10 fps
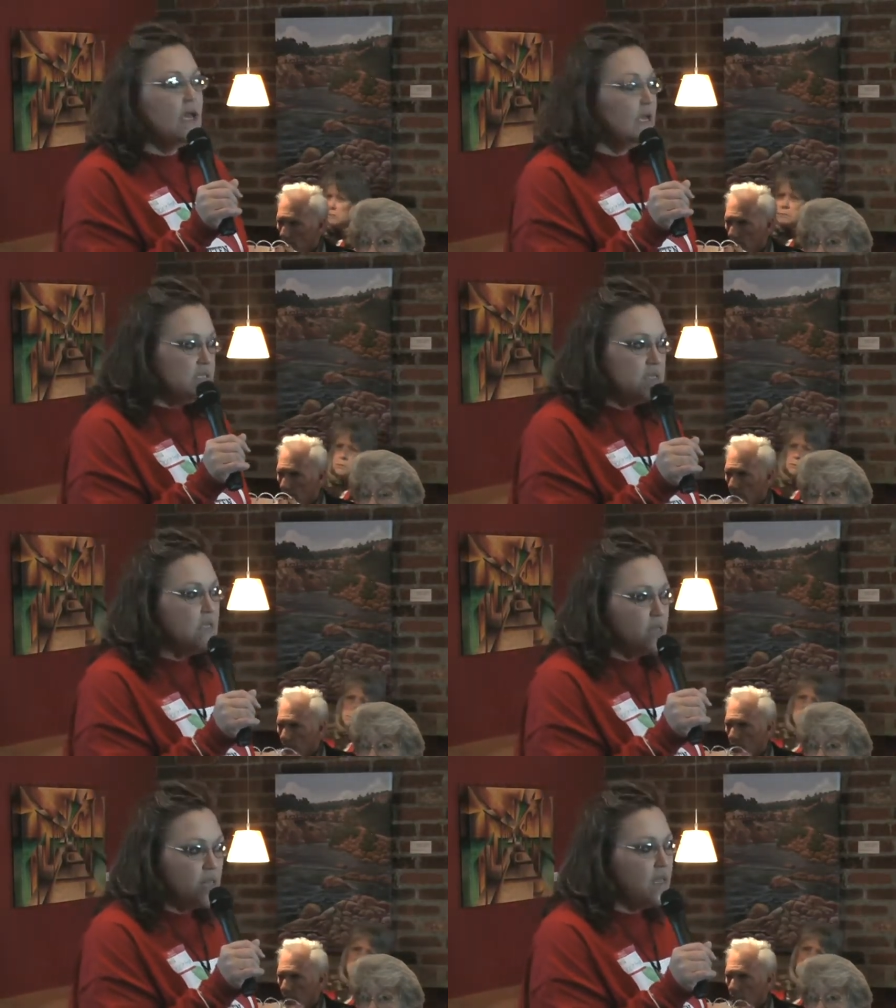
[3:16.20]
He did
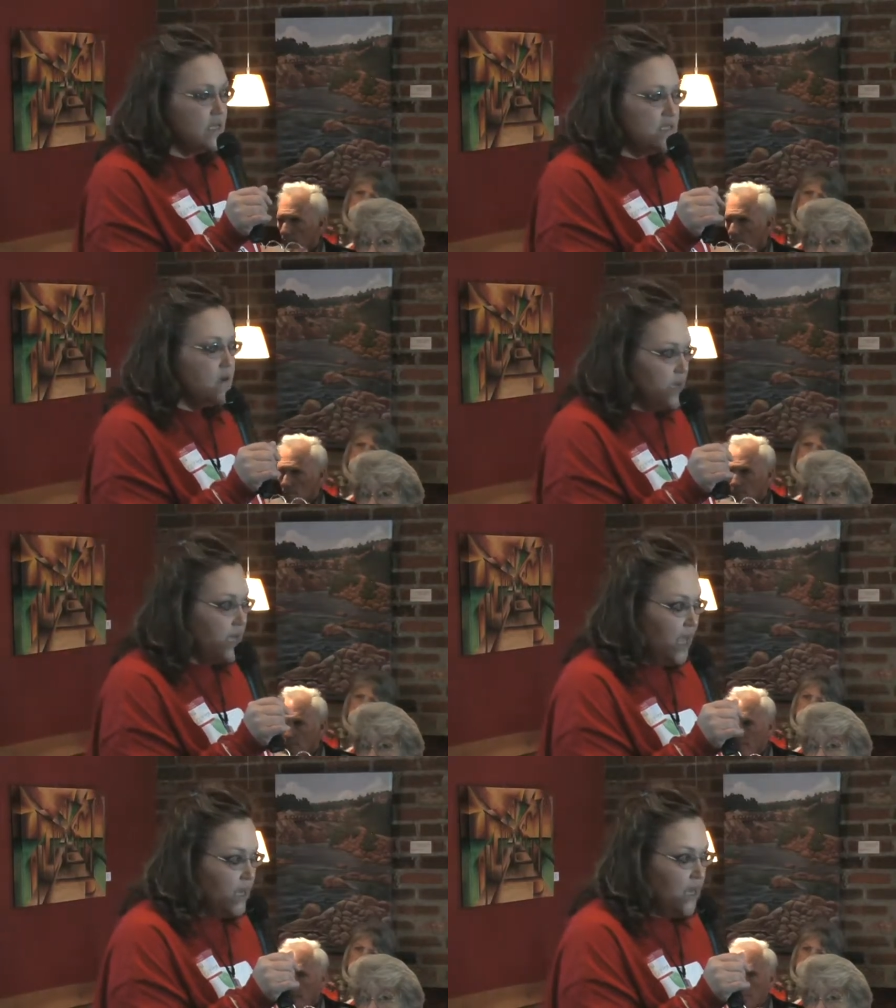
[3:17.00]
look like a deer in the
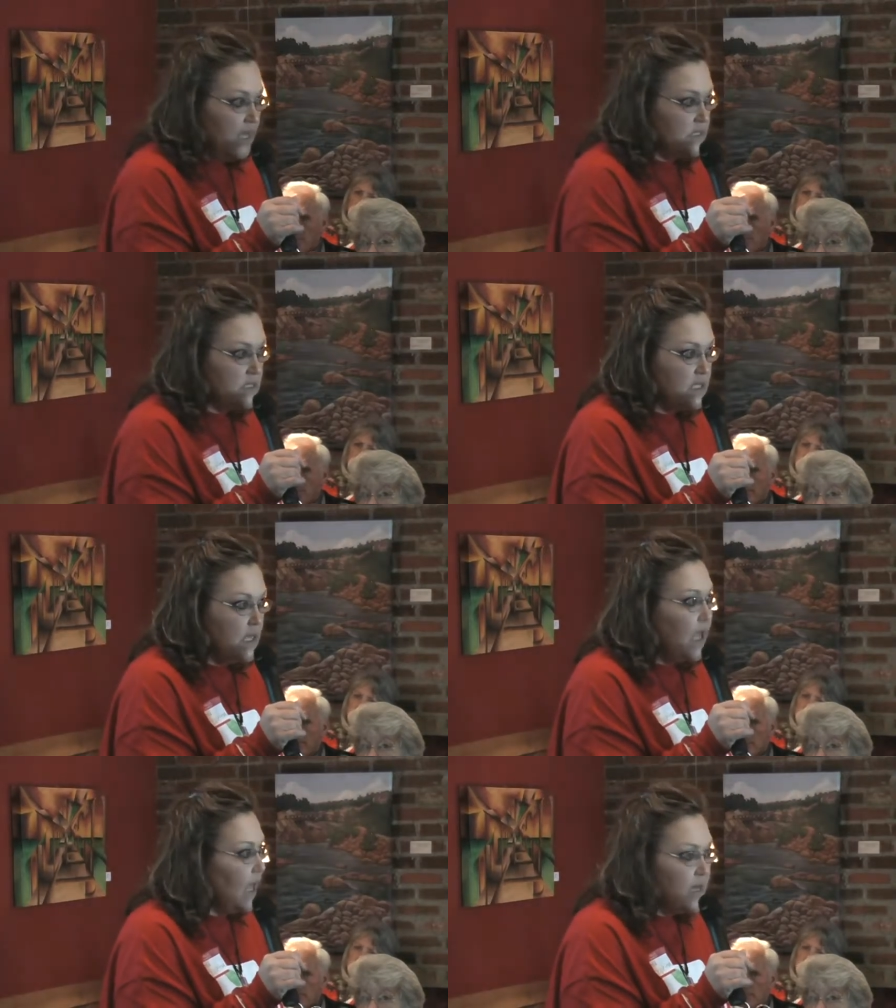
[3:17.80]
headlights,
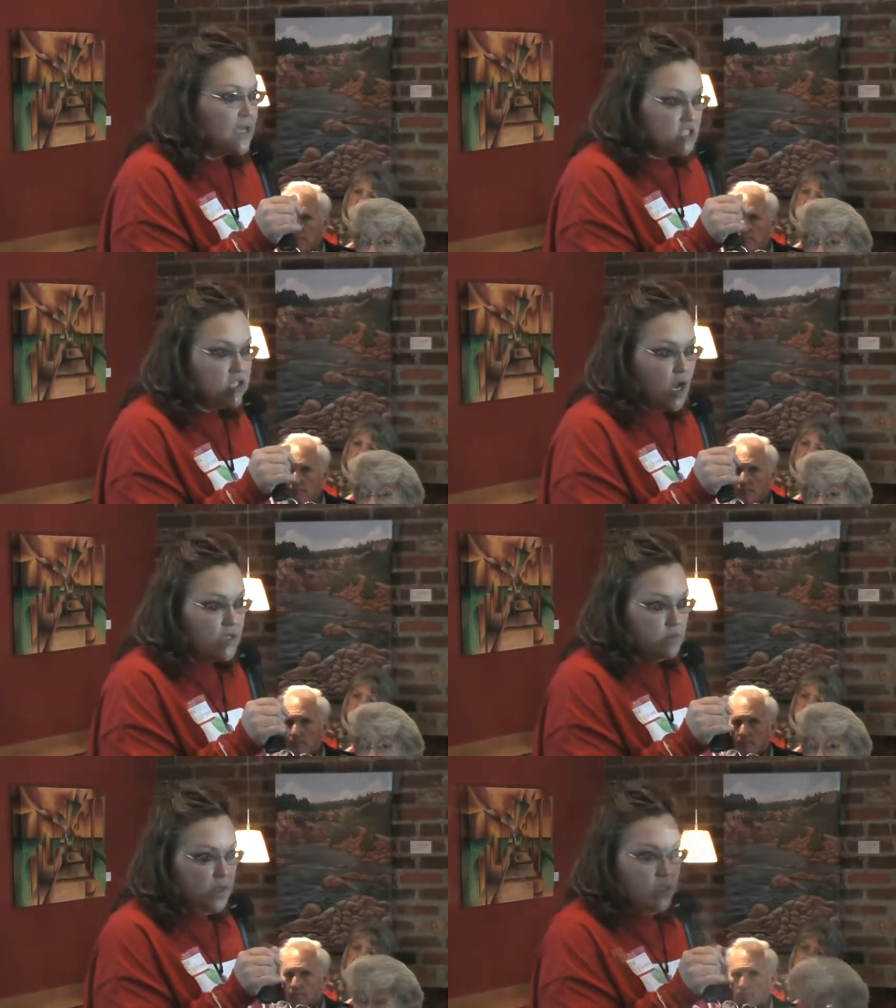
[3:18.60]
and that
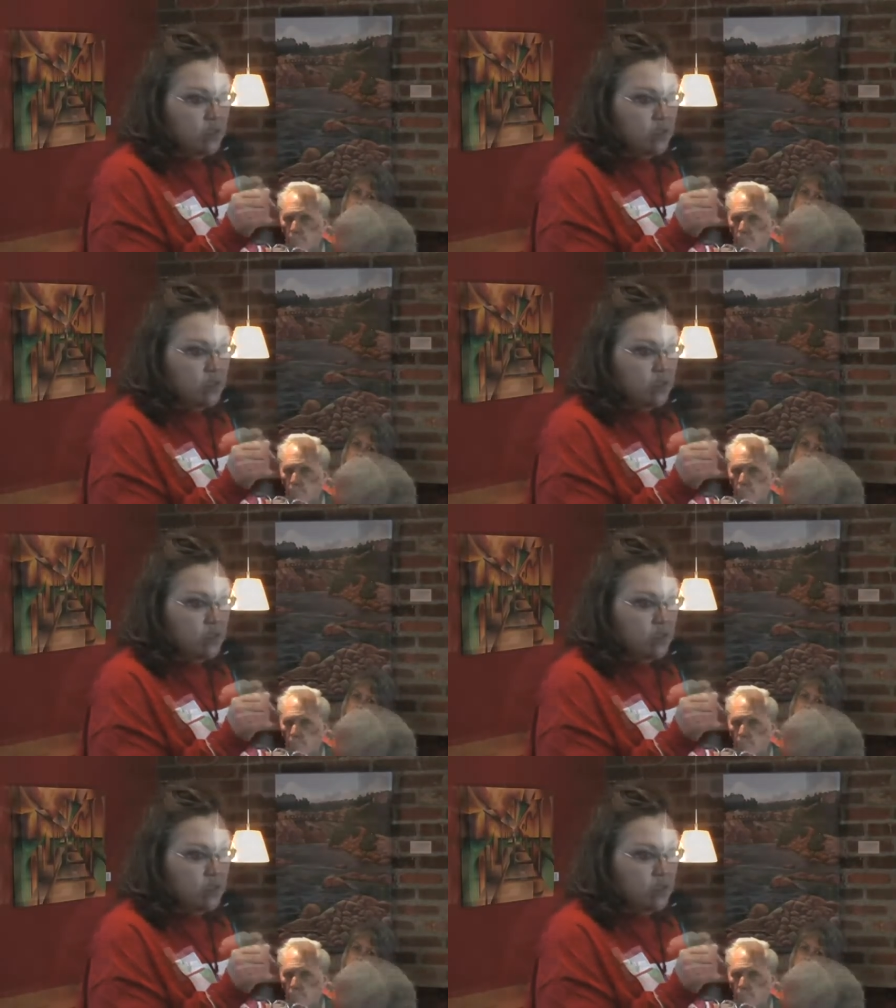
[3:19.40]
shocked me.